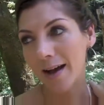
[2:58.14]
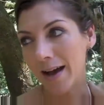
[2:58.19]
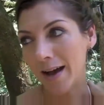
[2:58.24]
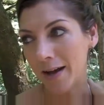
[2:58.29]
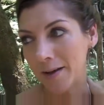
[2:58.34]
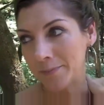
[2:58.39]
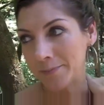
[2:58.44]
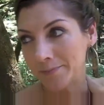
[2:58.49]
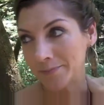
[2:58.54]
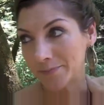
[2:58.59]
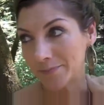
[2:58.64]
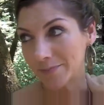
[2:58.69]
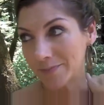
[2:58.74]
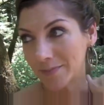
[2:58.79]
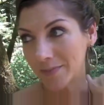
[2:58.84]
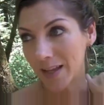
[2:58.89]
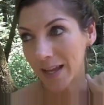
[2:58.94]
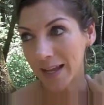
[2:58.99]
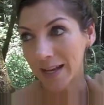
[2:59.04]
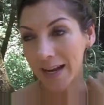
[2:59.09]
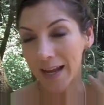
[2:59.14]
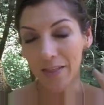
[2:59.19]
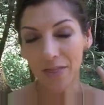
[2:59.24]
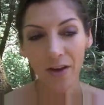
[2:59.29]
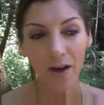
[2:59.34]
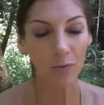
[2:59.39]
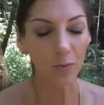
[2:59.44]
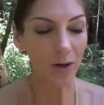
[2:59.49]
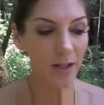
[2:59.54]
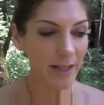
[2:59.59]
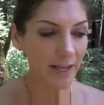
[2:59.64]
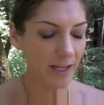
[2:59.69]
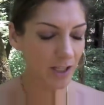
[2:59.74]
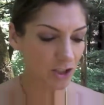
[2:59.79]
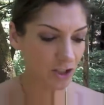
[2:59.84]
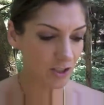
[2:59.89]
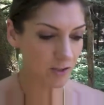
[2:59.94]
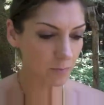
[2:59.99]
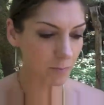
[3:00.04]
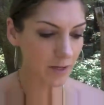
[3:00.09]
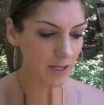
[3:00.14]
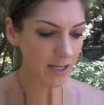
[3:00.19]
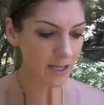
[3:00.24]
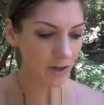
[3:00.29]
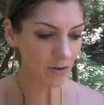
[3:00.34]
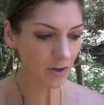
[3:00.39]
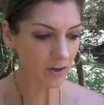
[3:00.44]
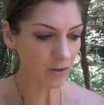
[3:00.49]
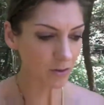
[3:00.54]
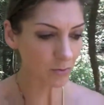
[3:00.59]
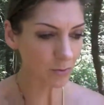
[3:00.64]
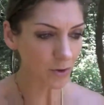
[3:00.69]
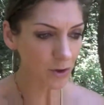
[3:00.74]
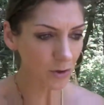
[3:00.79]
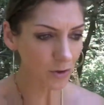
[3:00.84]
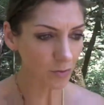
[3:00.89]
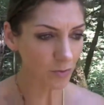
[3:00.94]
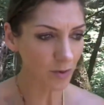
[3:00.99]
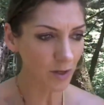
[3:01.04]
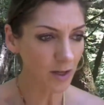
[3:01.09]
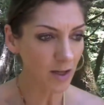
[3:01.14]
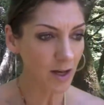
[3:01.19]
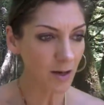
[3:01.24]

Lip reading: And I thought, well, I could just be here in the room,